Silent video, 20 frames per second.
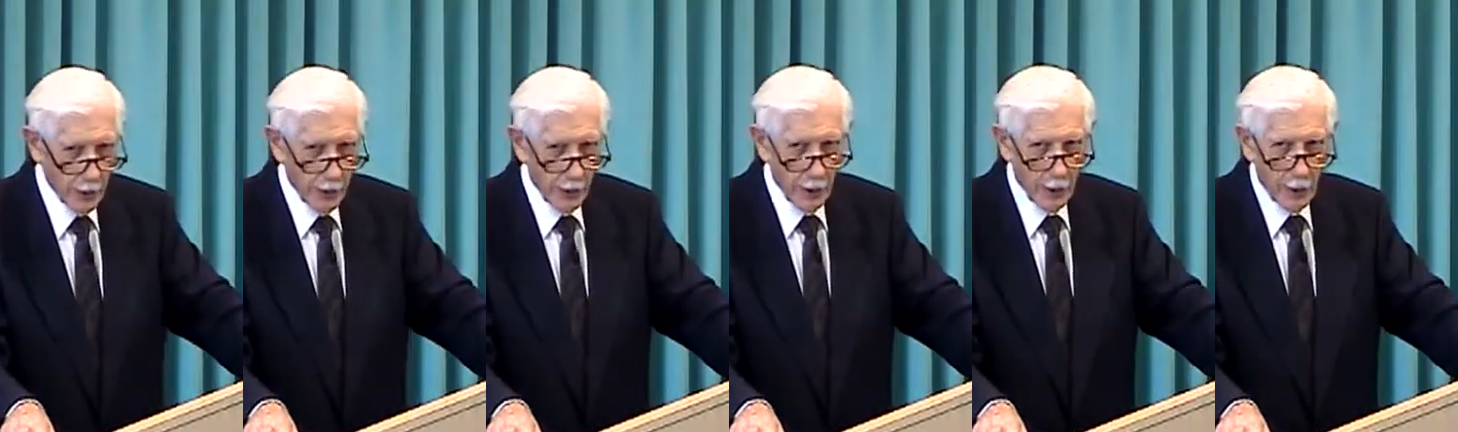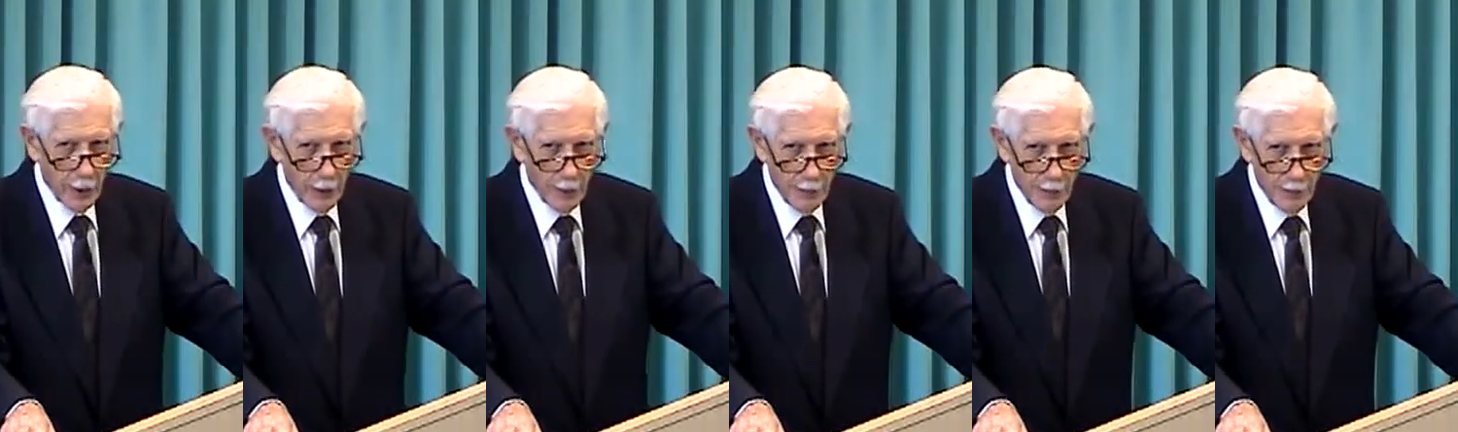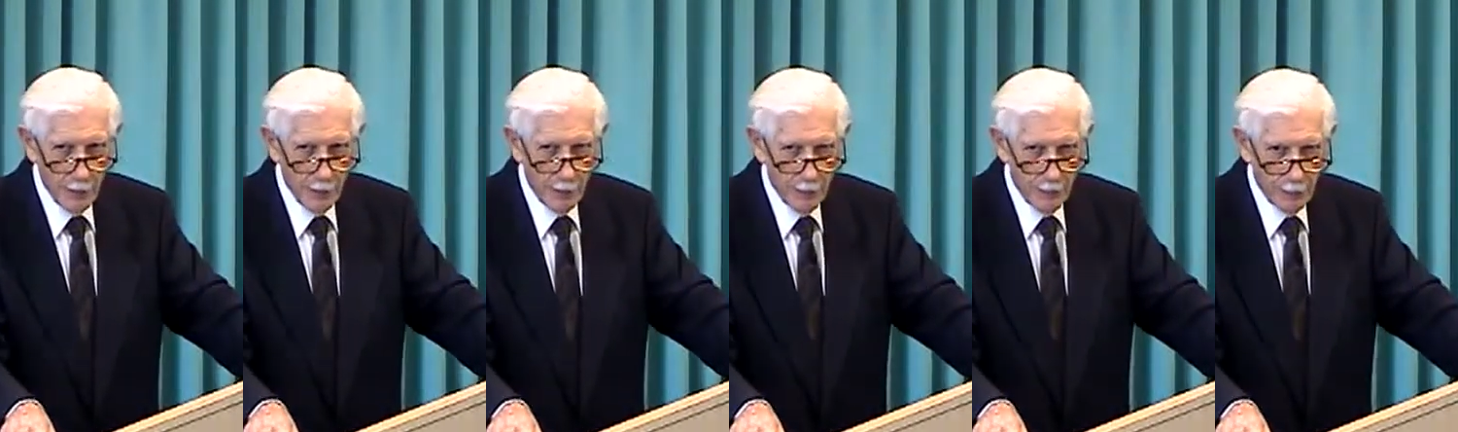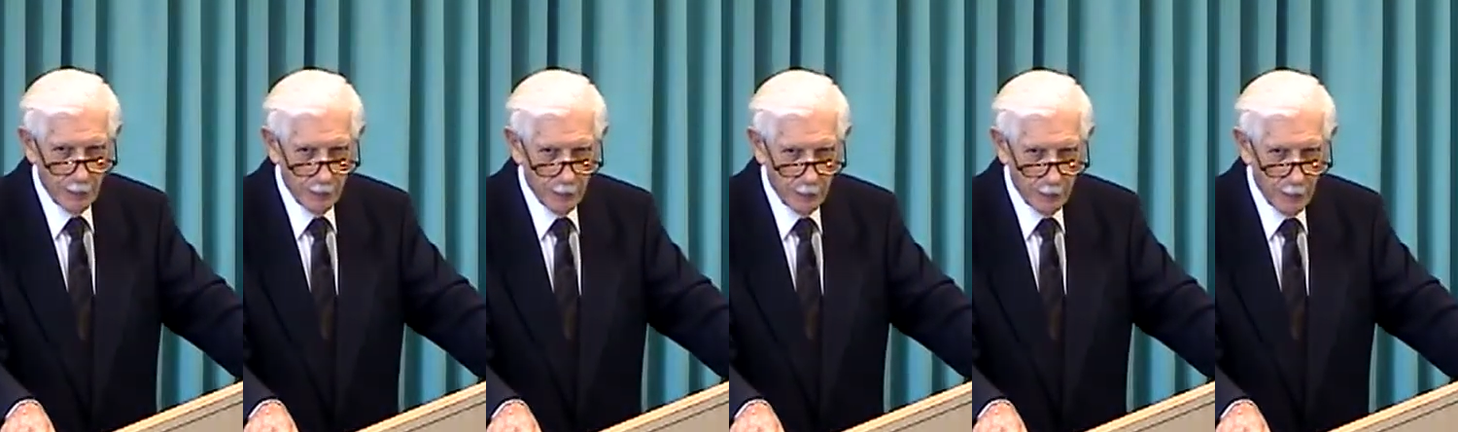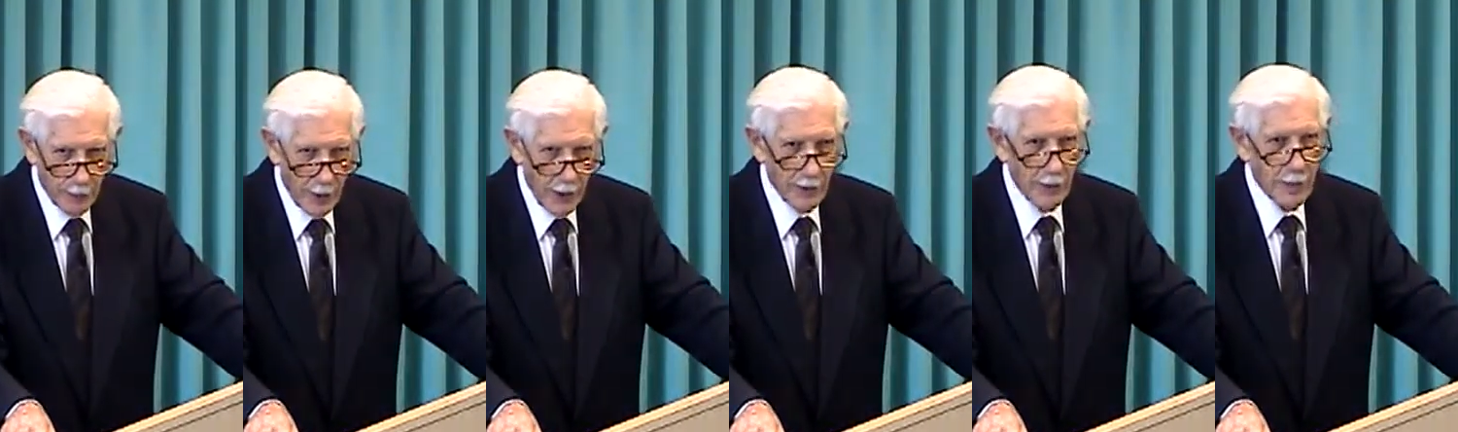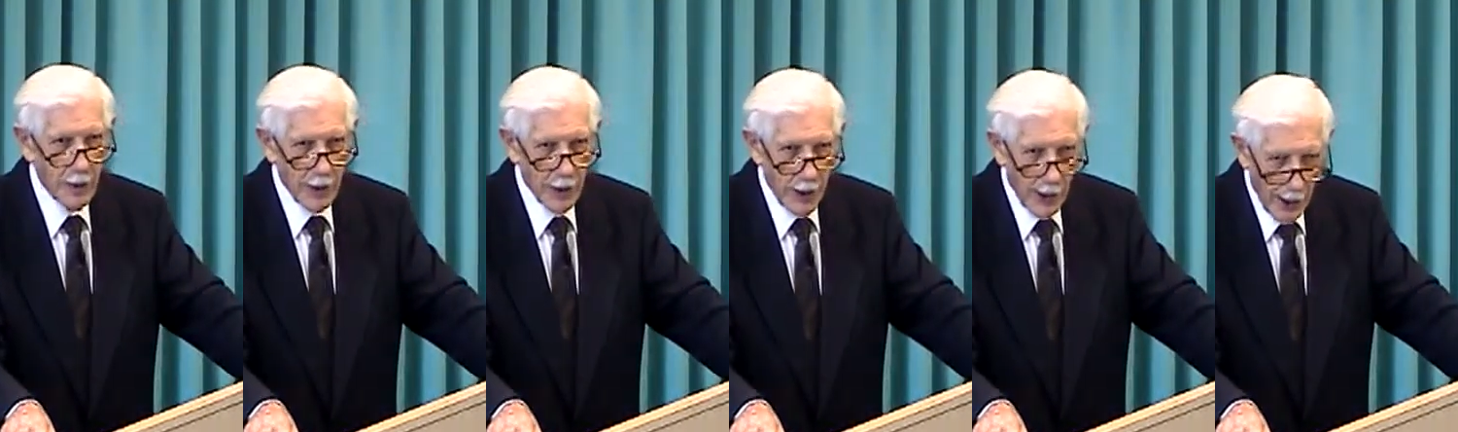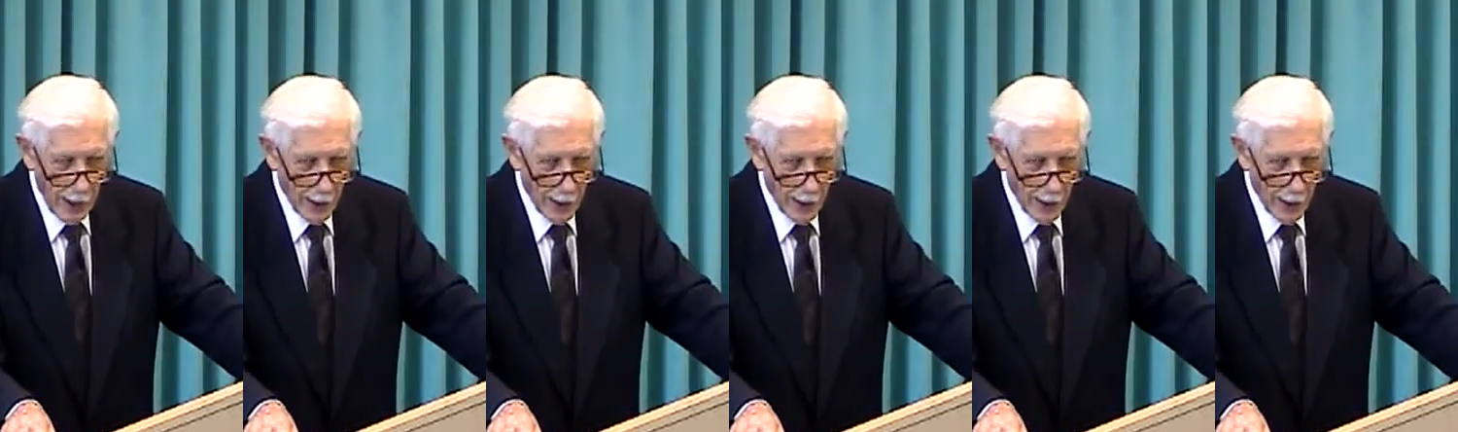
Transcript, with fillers: will give me the